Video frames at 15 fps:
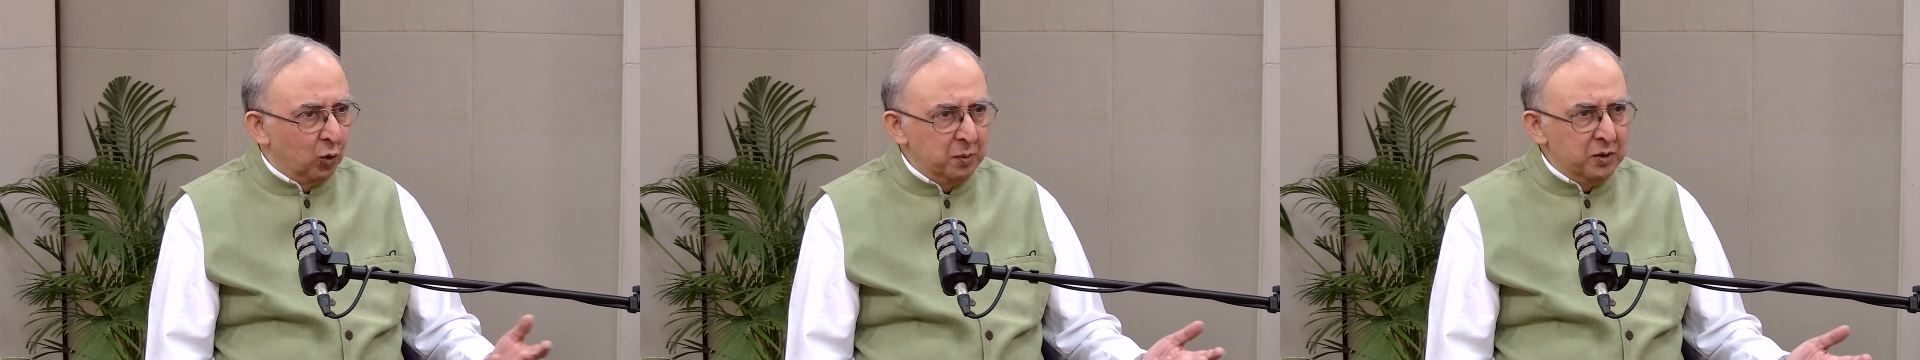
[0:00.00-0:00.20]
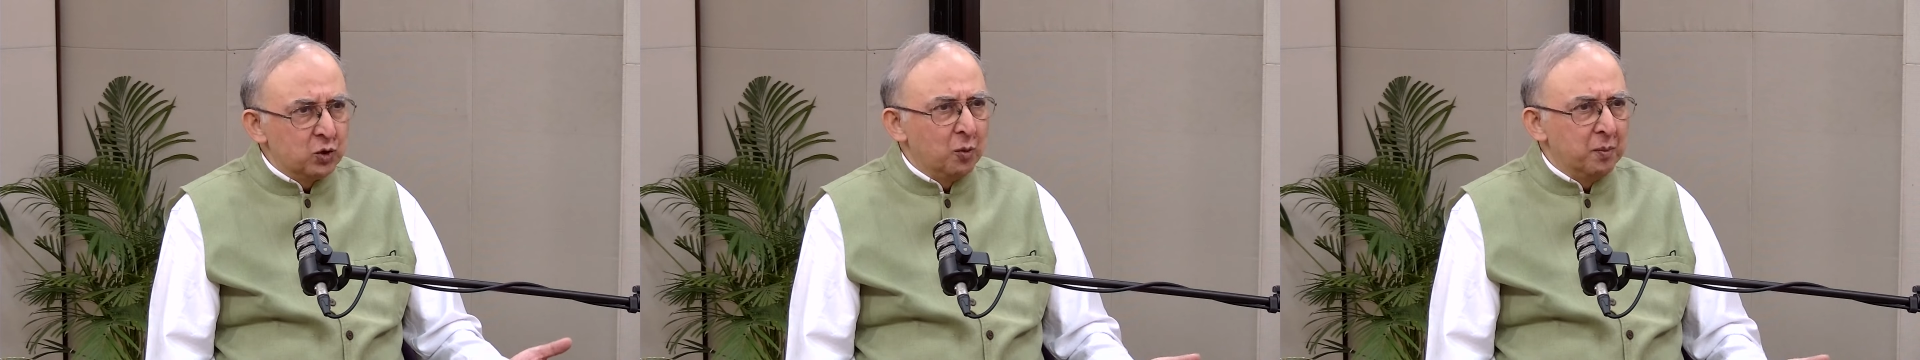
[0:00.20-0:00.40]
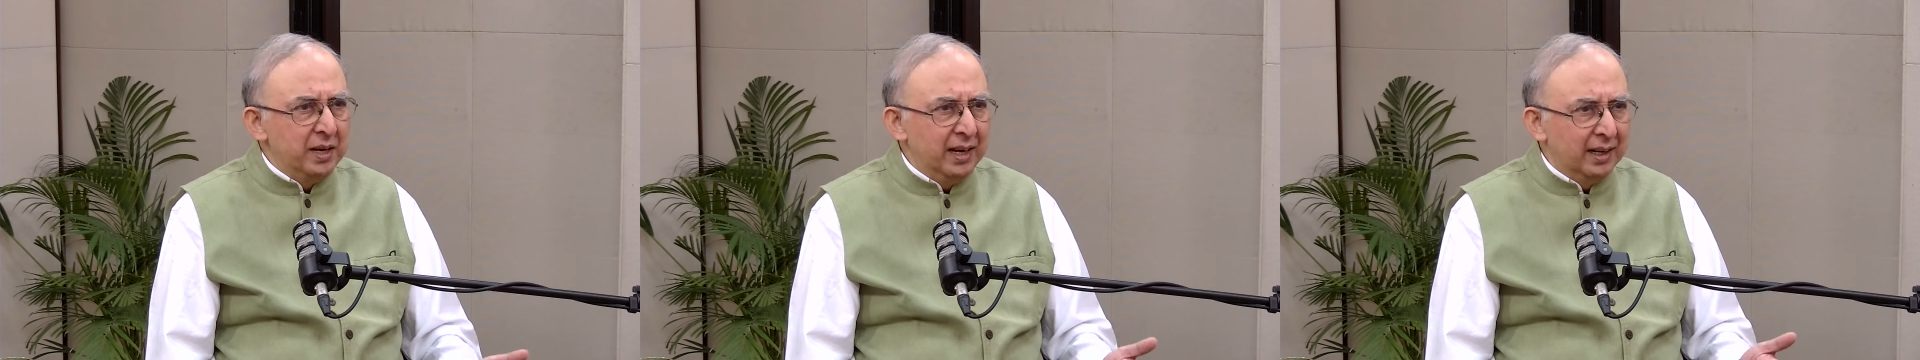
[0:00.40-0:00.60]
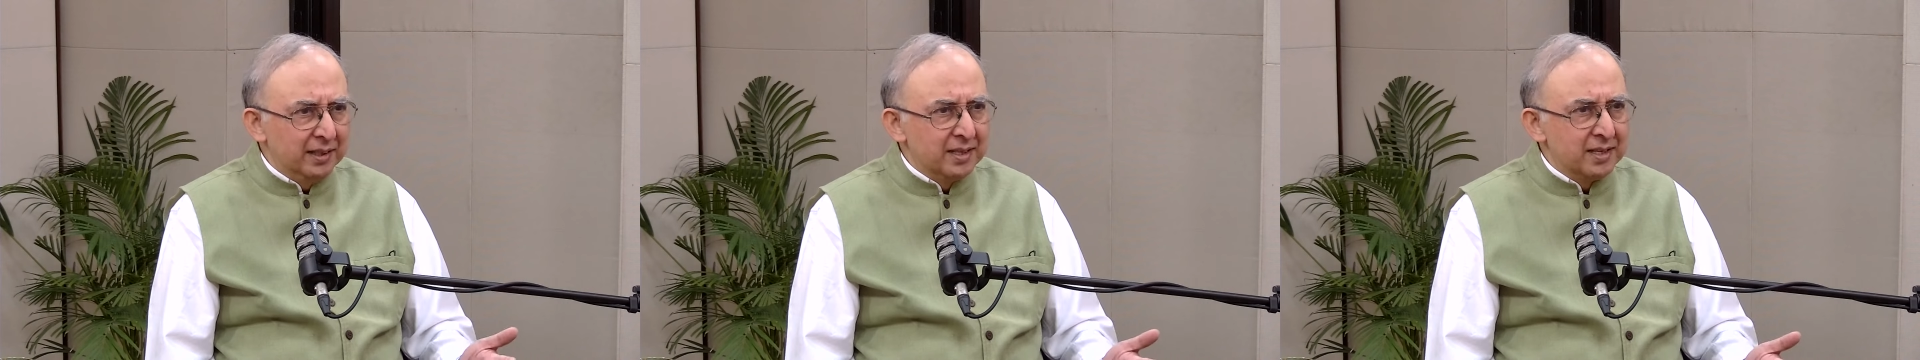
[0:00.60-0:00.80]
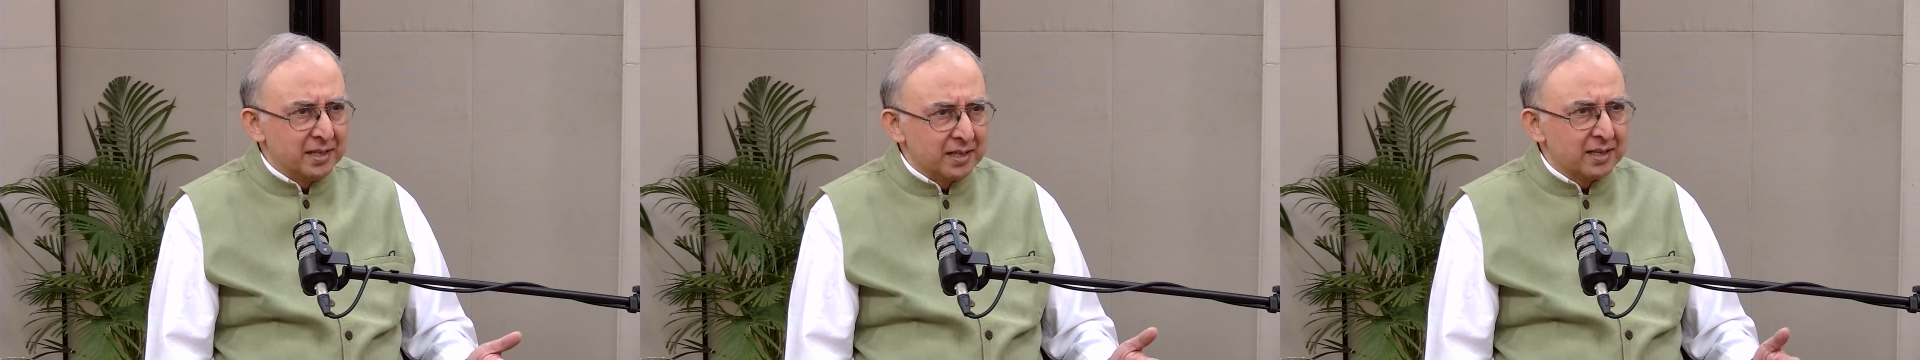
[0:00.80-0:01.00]
could be so many
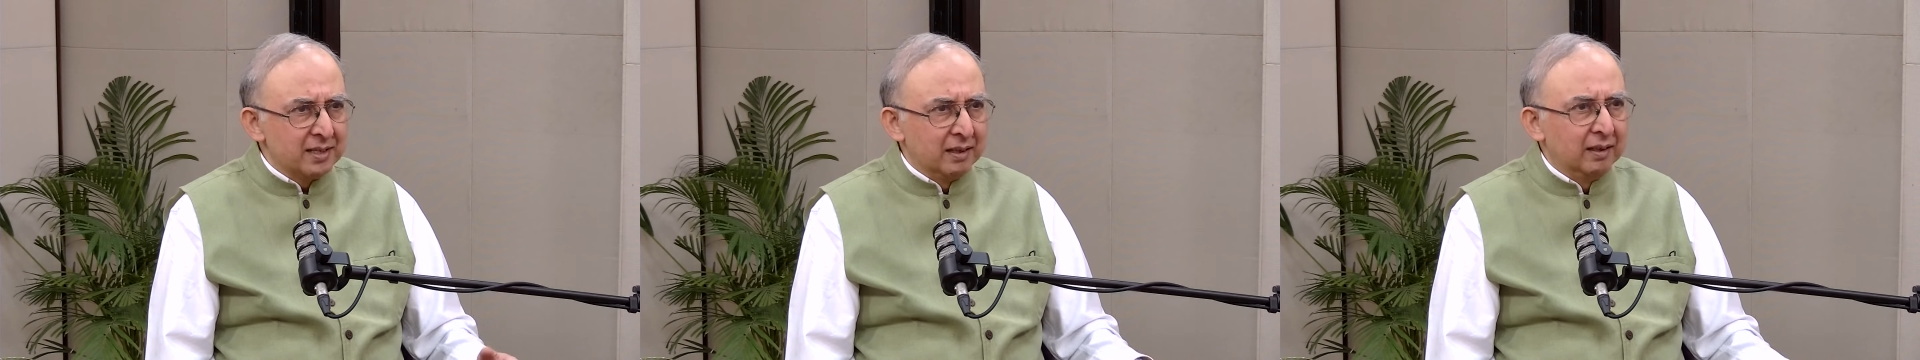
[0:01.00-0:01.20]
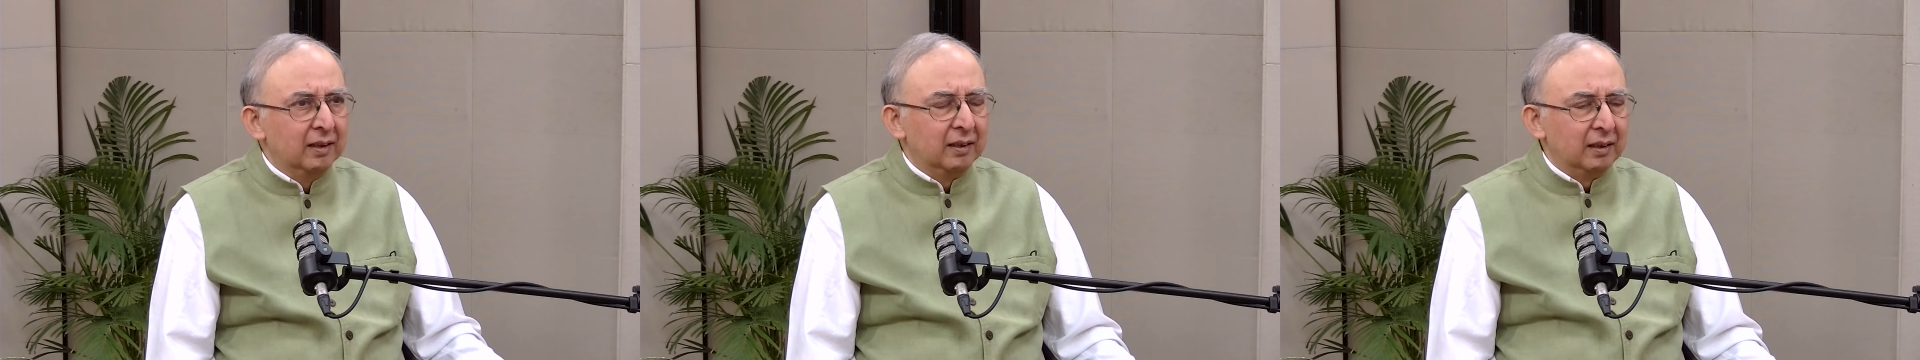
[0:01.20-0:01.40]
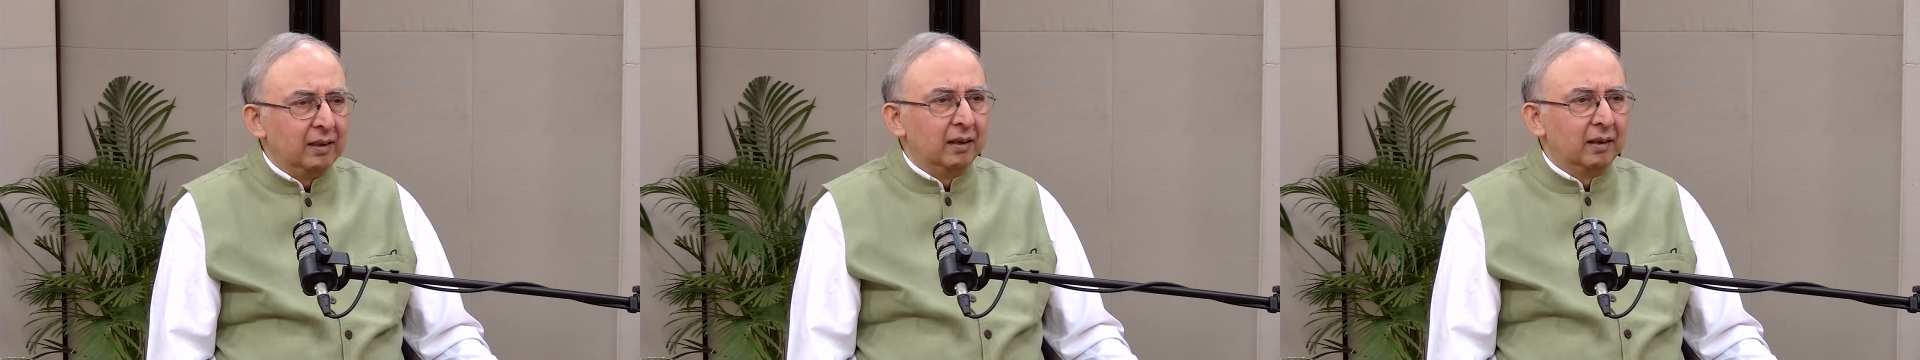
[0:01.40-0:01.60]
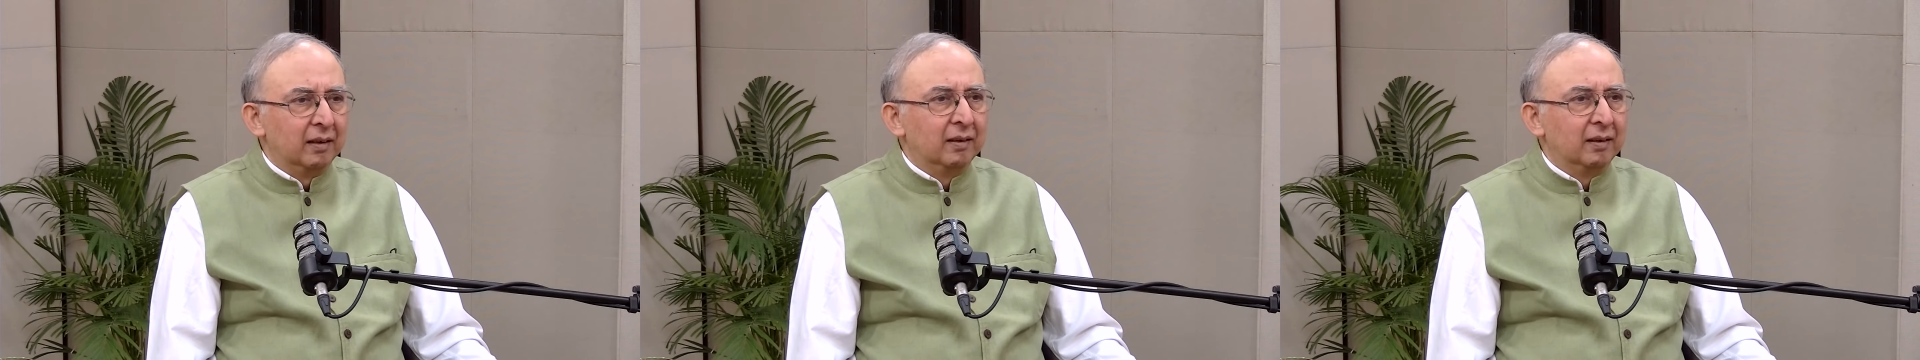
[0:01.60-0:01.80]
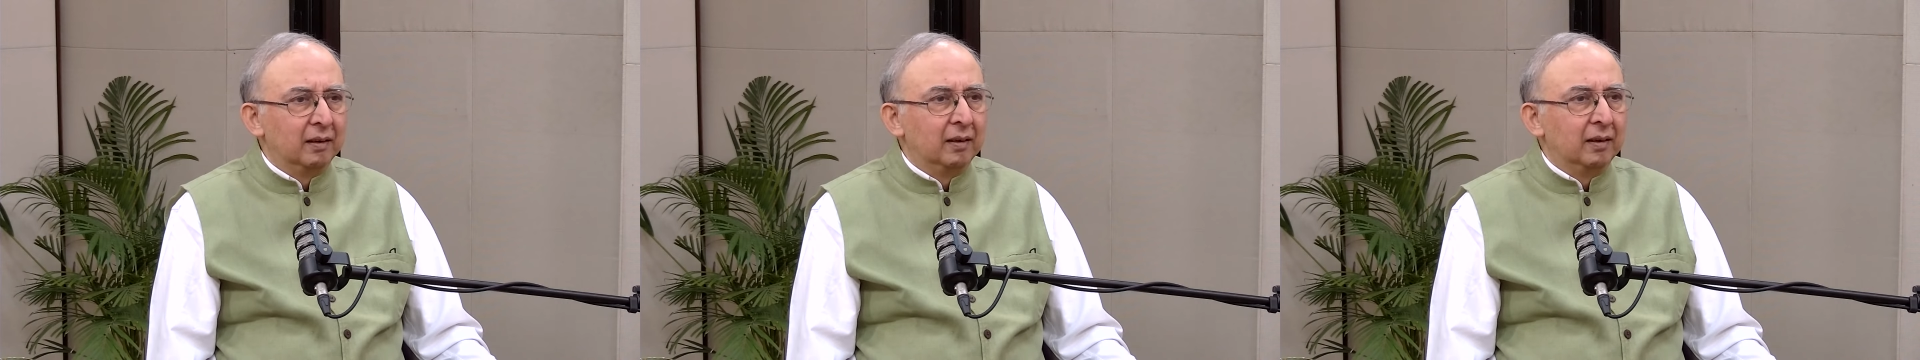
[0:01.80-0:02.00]
others. Huh
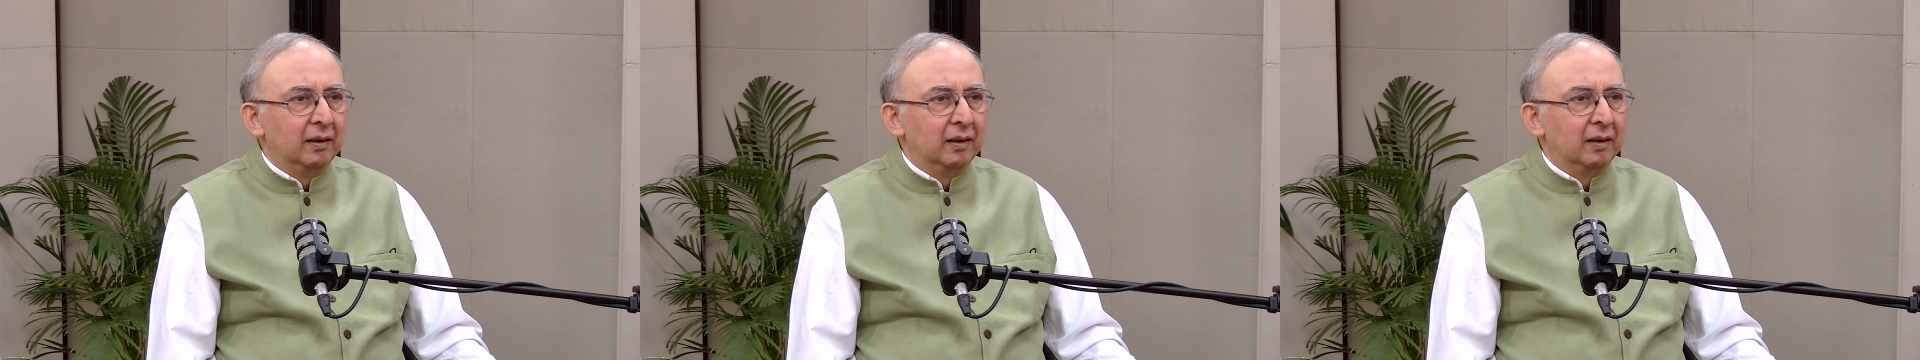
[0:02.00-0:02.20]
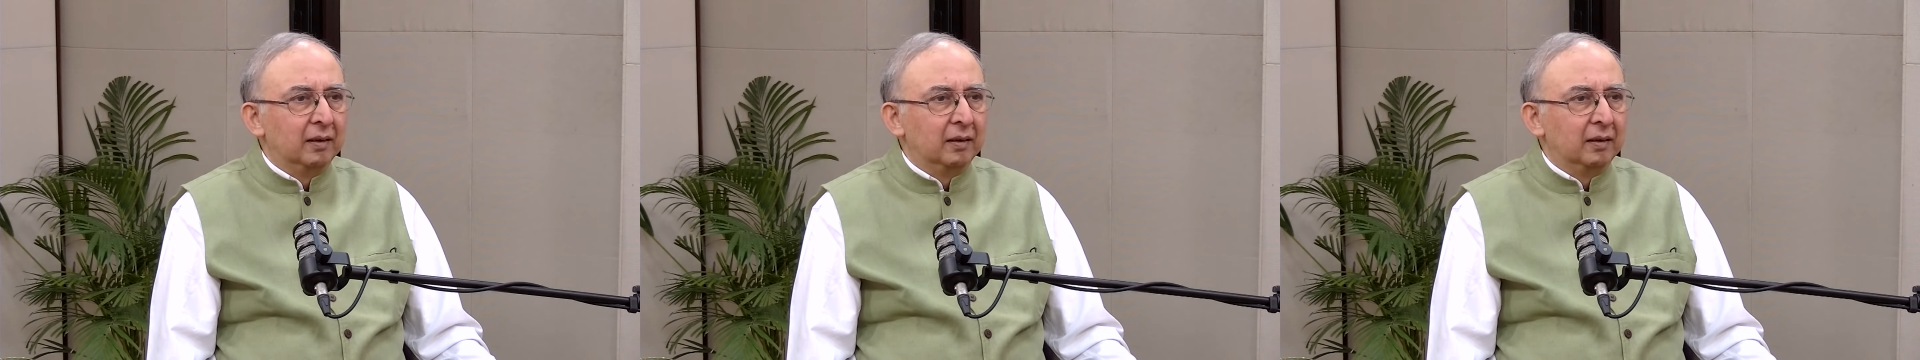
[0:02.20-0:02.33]
the,